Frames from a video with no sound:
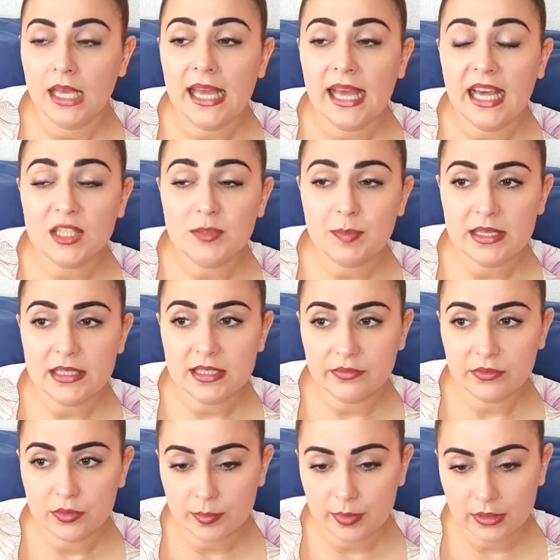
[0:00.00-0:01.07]

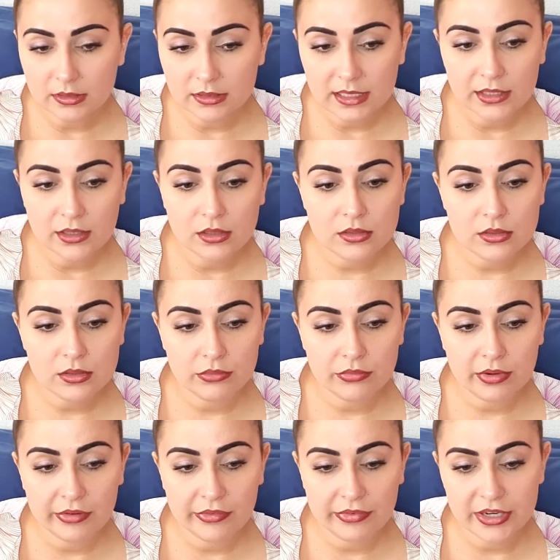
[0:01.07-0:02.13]
expensive to build, and also
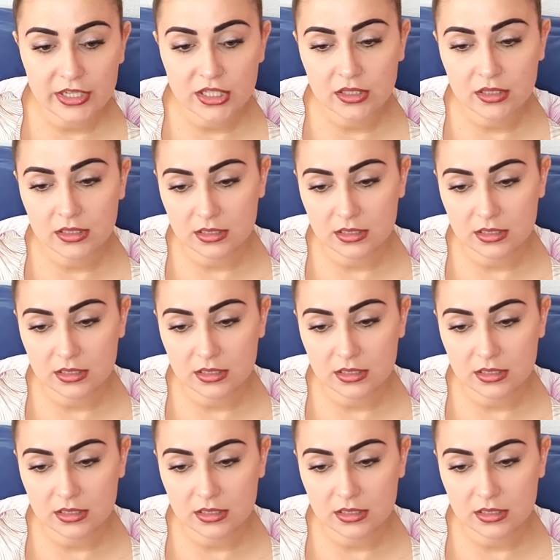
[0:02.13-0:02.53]
renovation